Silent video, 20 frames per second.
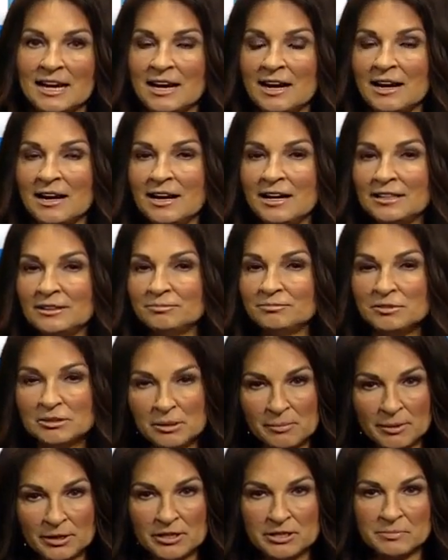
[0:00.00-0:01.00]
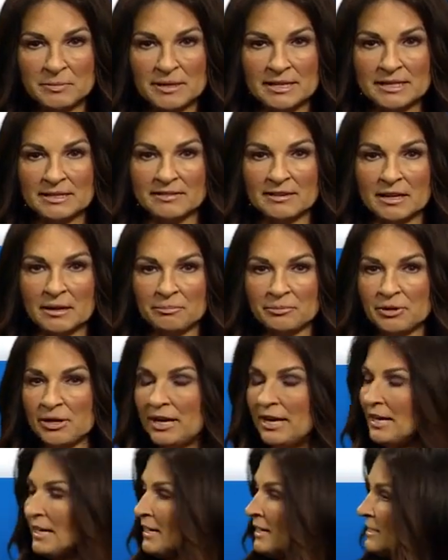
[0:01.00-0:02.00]
Uh, some areas may get in the upper
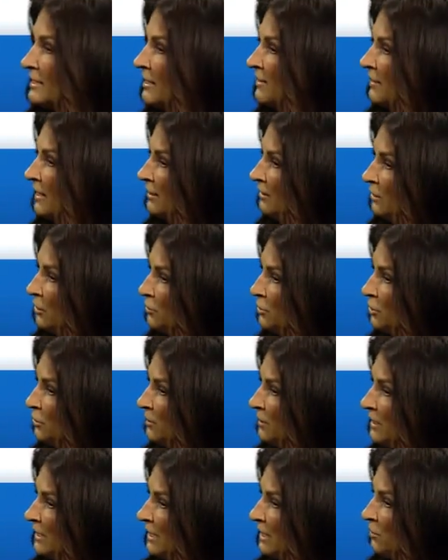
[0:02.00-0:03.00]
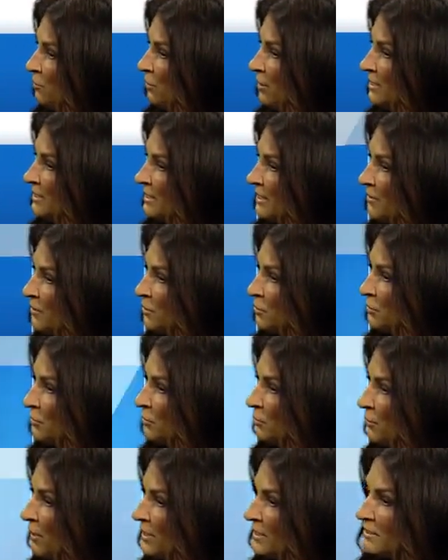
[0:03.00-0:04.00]
80s, and that low humidity winds out of the
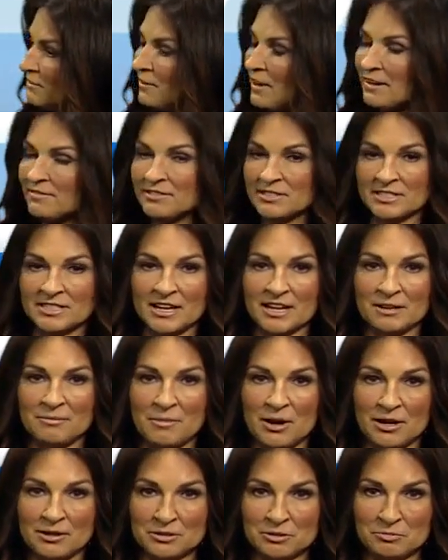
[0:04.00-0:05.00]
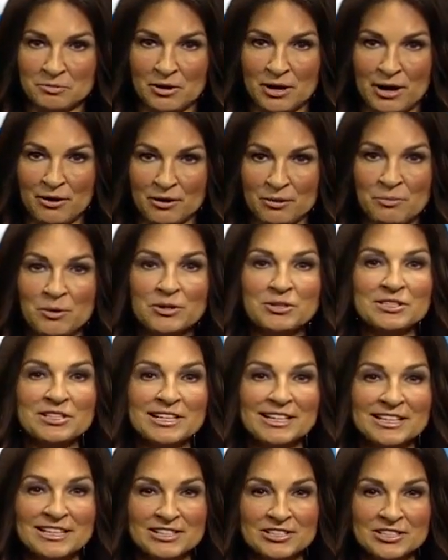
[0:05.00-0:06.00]
northwest 5 to 10 miles per hour. Mostly
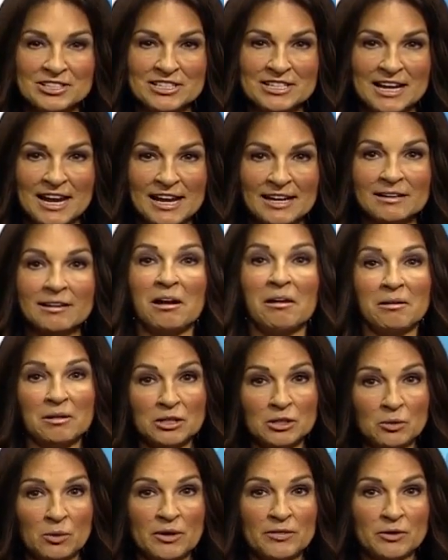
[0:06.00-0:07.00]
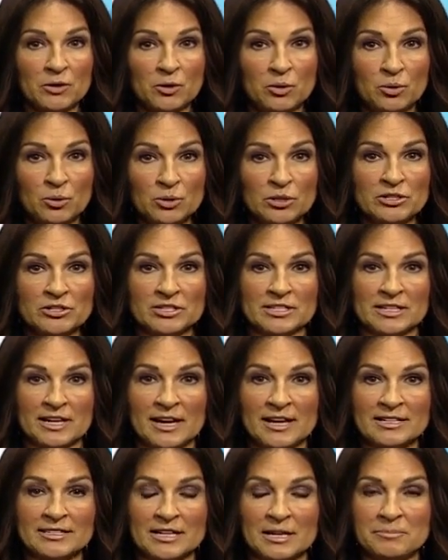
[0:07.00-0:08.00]
clear tonight little on the cooler
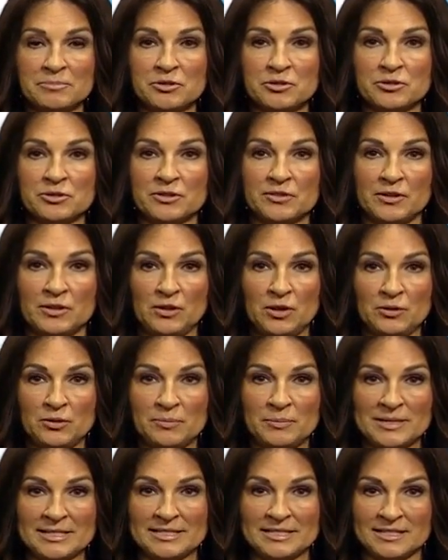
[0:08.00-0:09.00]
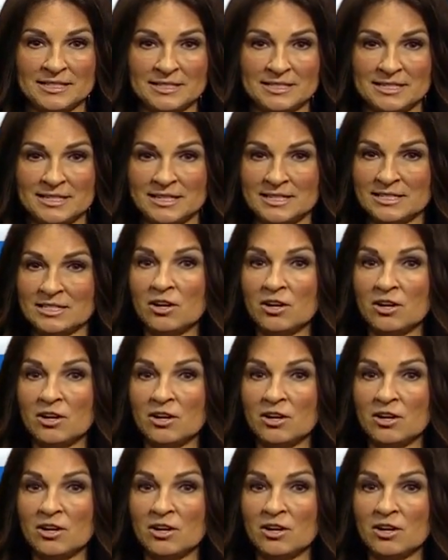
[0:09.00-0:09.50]
side. Temperatures in the low to mid 60s.